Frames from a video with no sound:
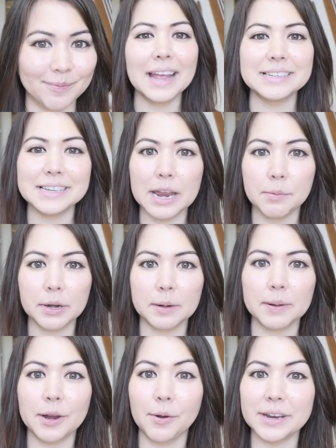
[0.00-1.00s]
And today we're gonna
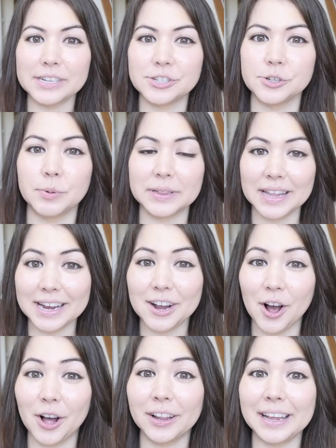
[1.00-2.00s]
be going to what they
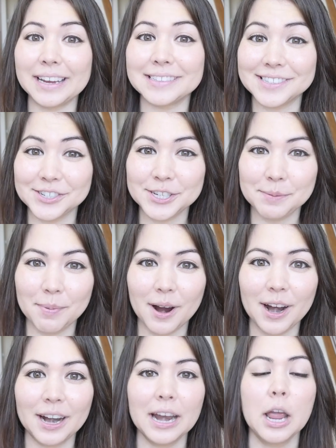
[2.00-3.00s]
call a sushi
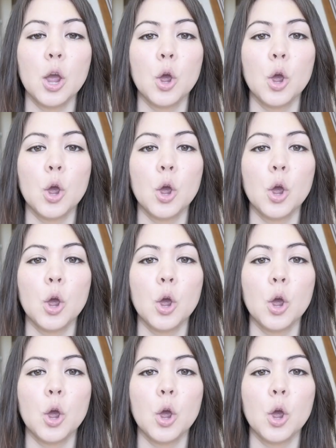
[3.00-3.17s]
bar,